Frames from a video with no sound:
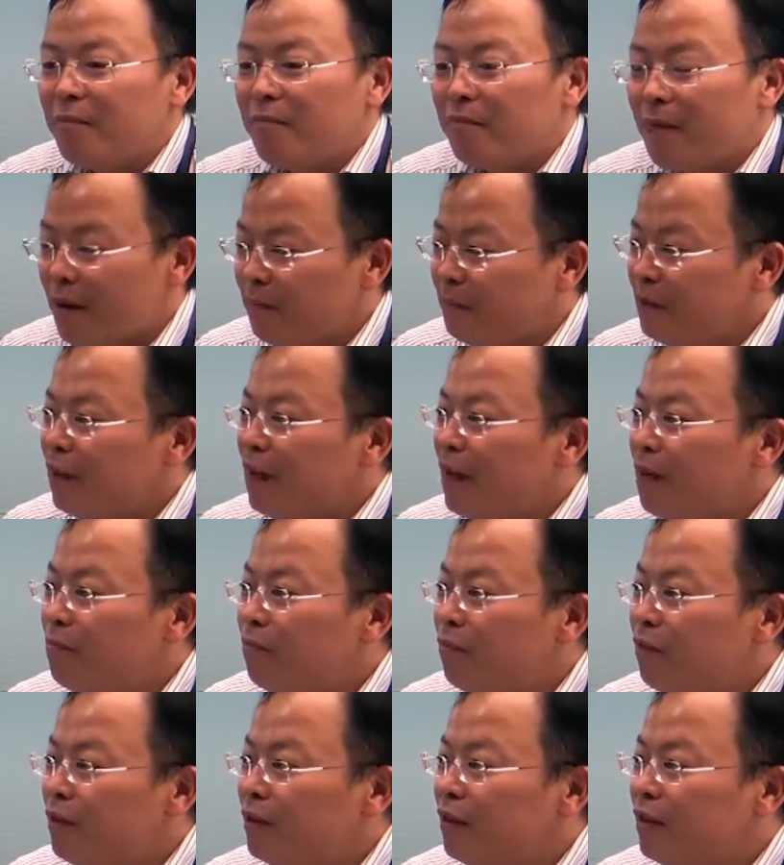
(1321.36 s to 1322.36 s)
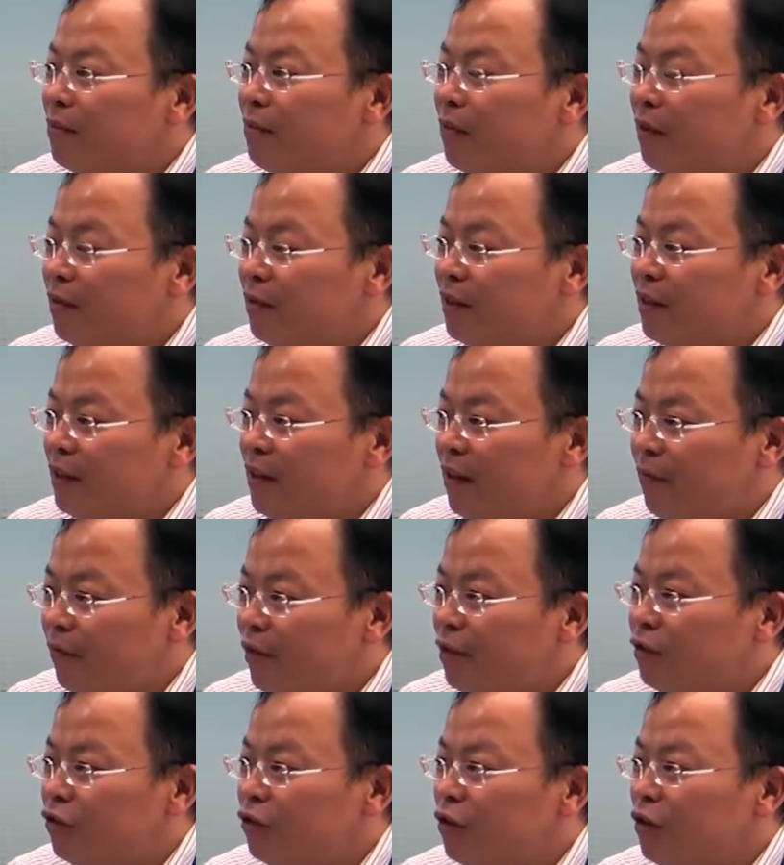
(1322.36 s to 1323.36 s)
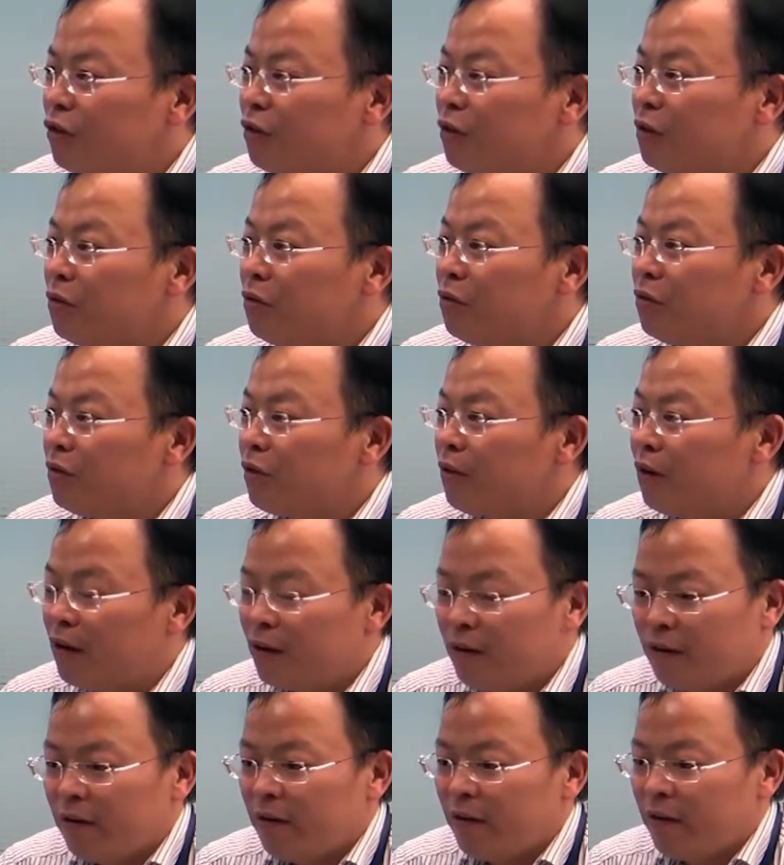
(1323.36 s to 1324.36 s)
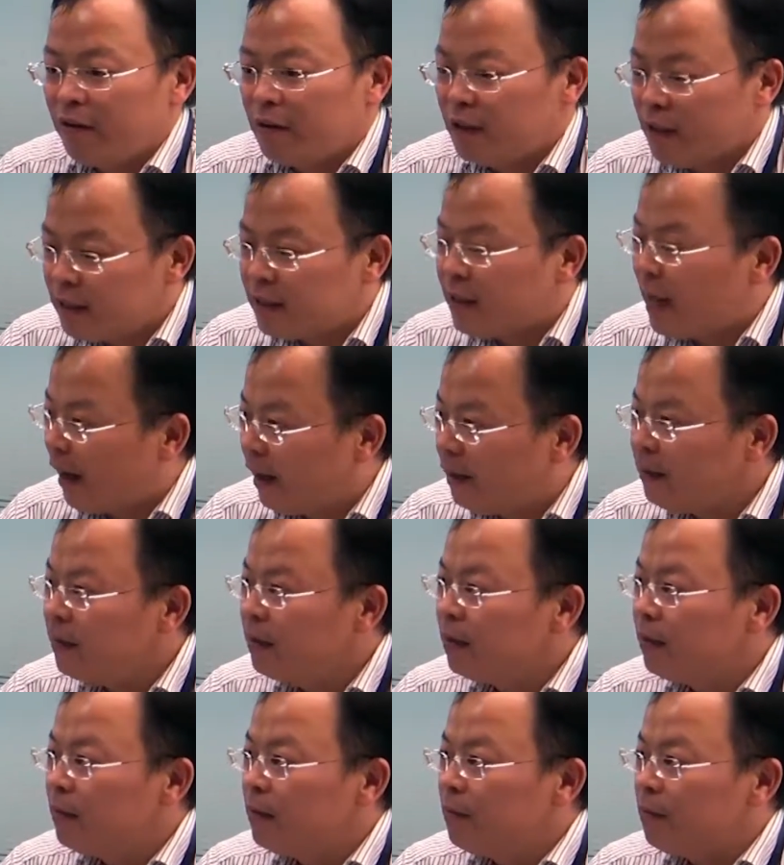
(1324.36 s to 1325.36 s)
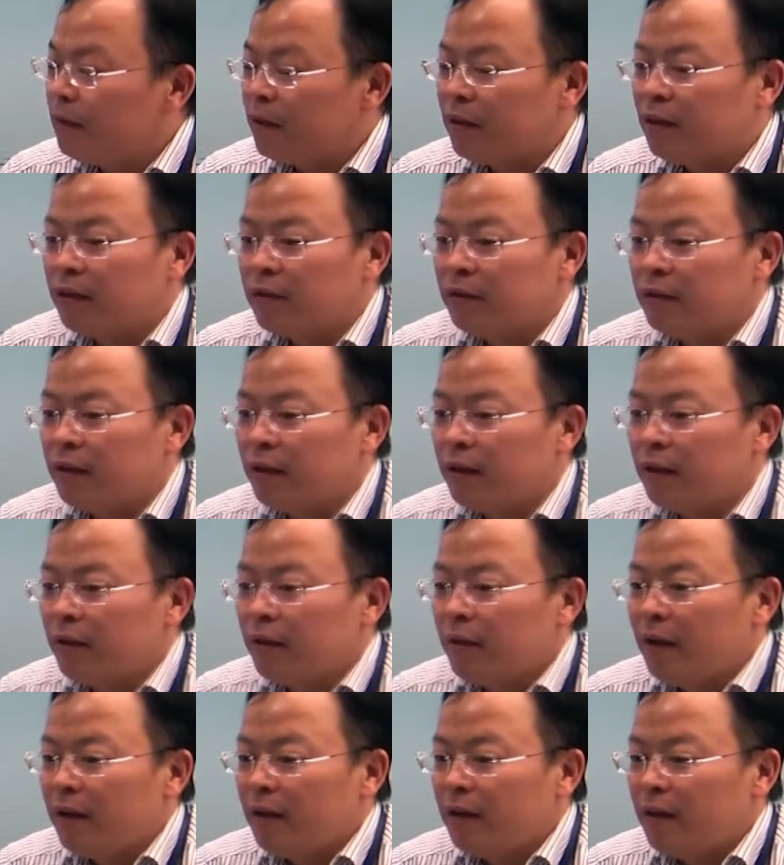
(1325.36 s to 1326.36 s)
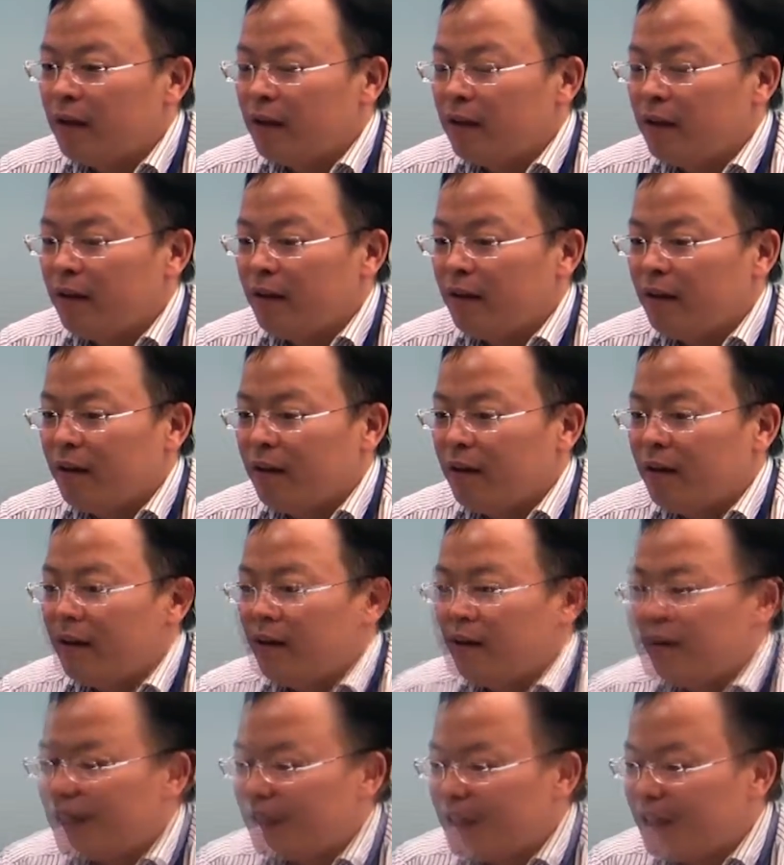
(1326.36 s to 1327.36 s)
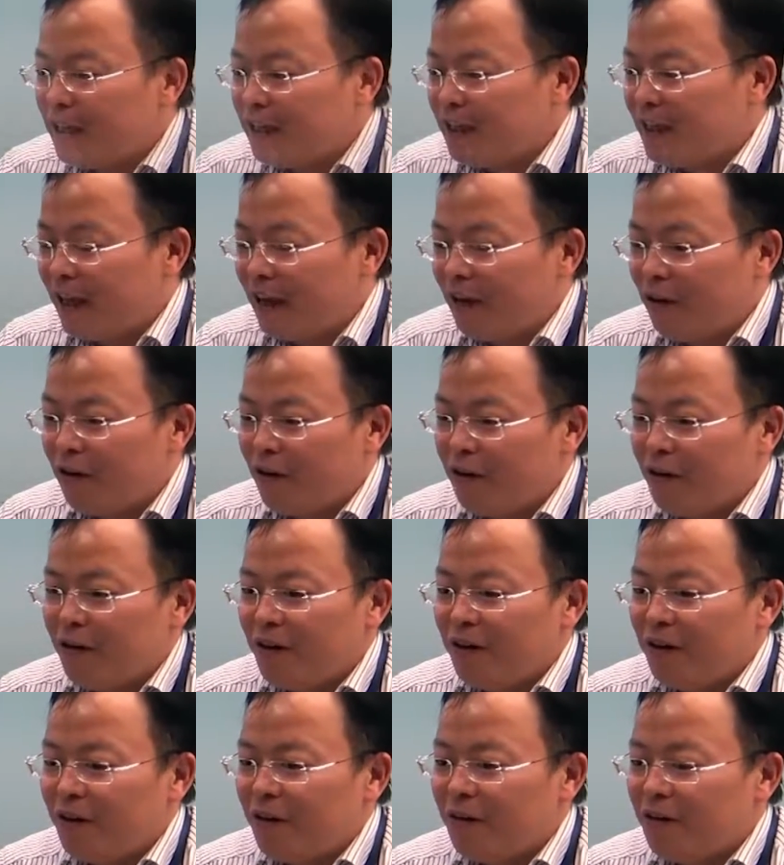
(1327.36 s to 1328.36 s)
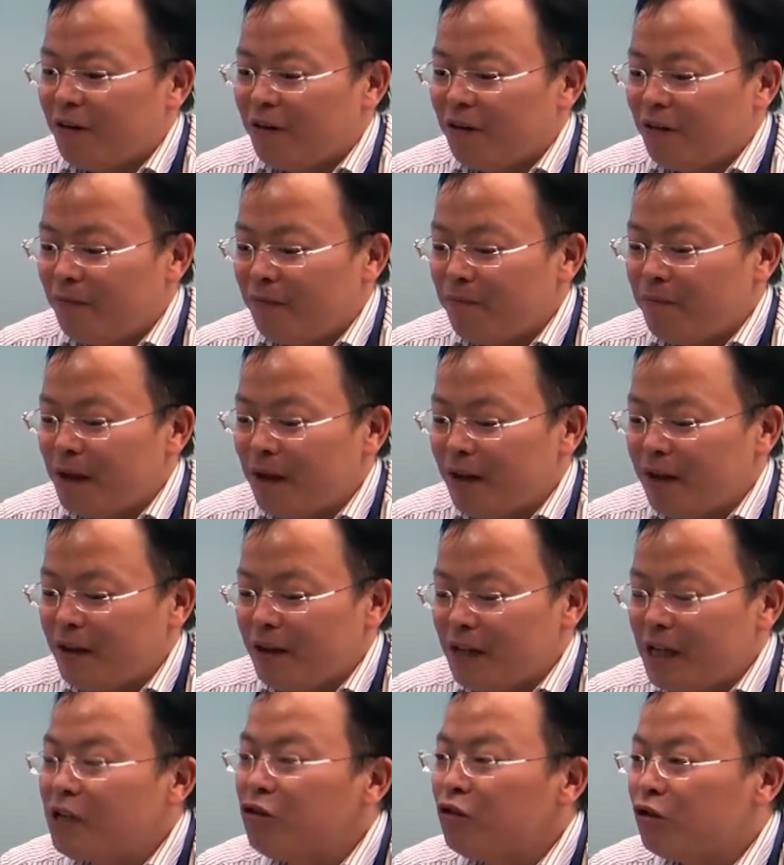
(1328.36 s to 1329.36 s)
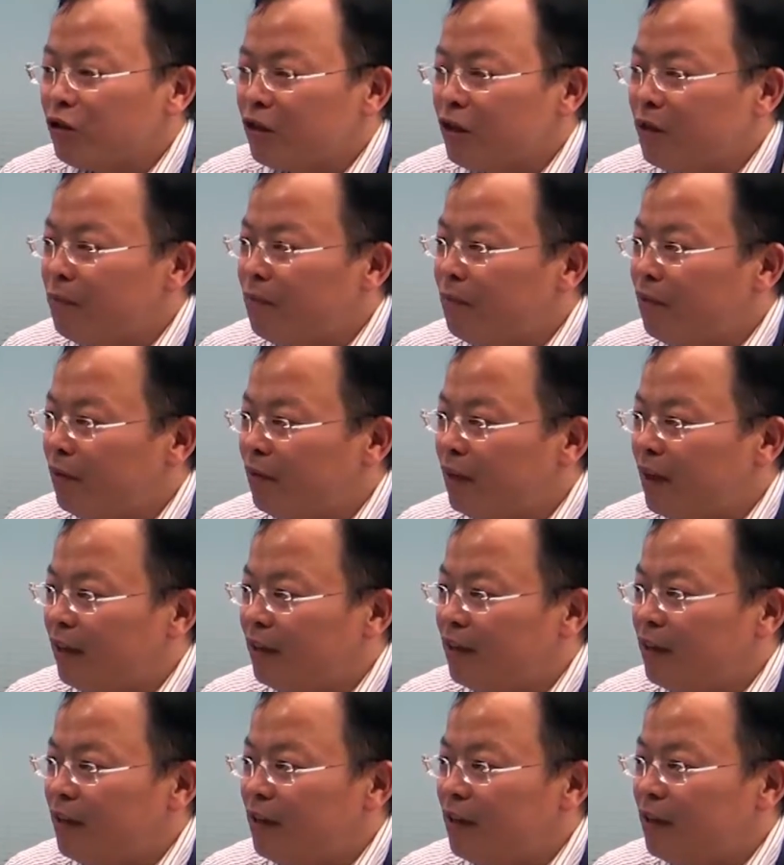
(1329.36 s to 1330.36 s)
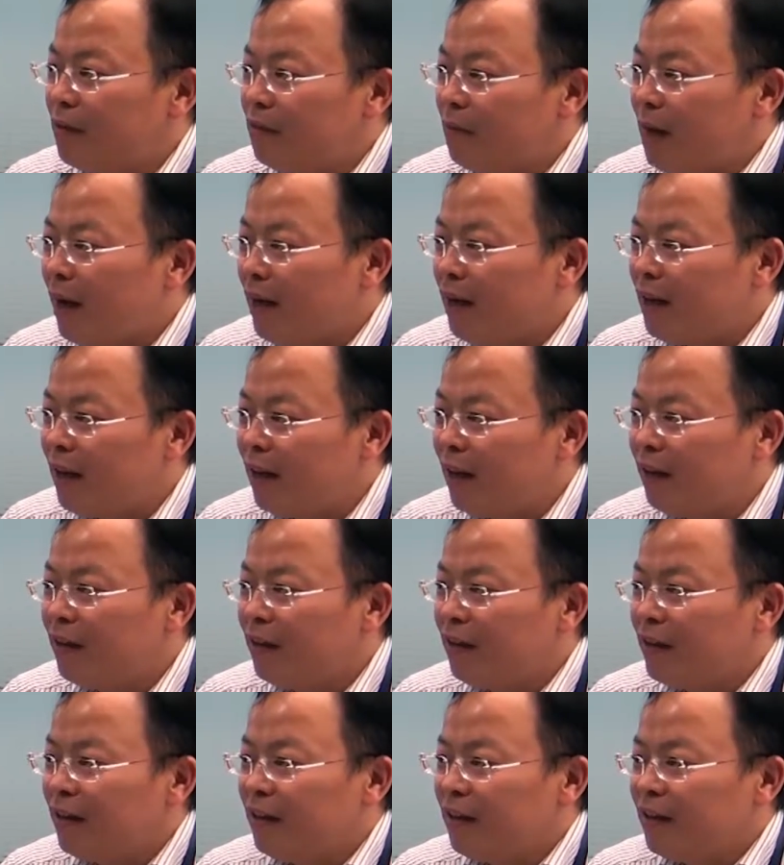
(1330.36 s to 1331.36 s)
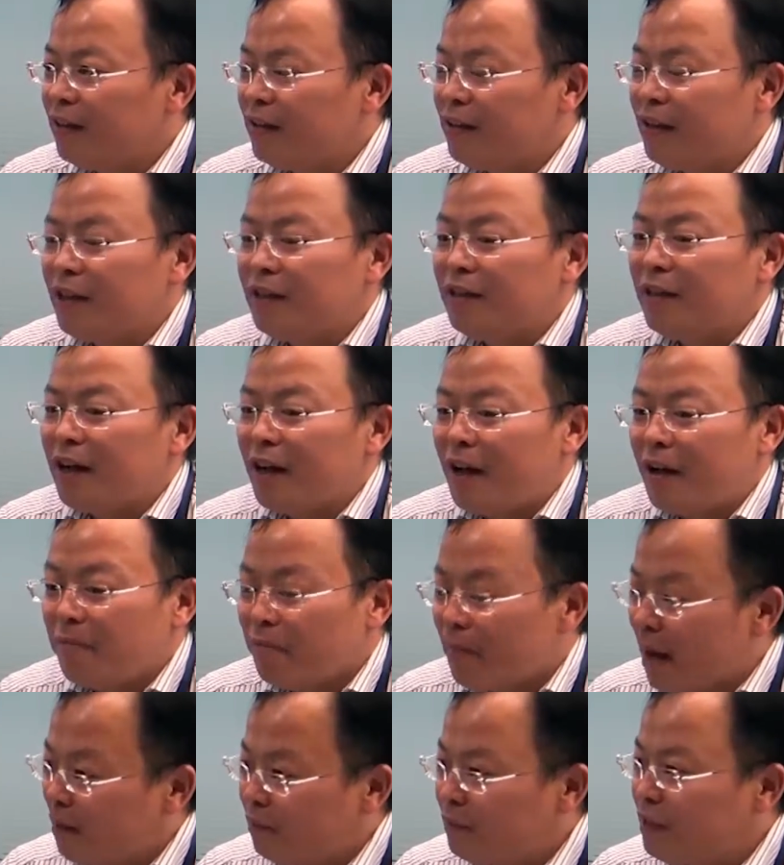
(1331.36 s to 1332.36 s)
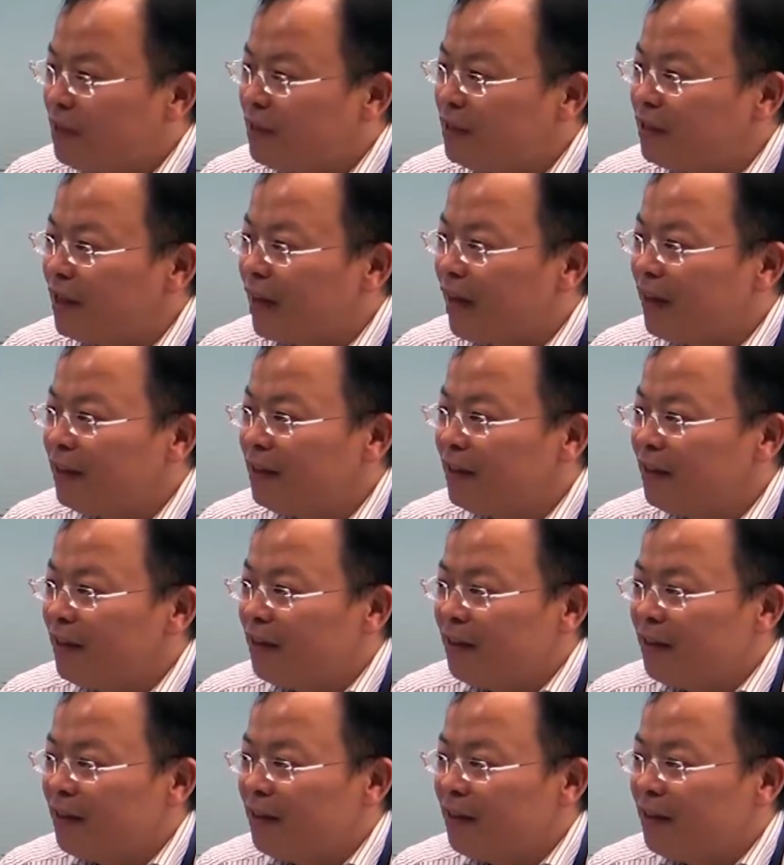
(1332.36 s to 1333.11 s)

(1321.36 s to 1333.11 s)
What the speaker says: MEMS can bring the differentiation to your design, because many fancy design or very interesting product in the market, there's a MEMS inside.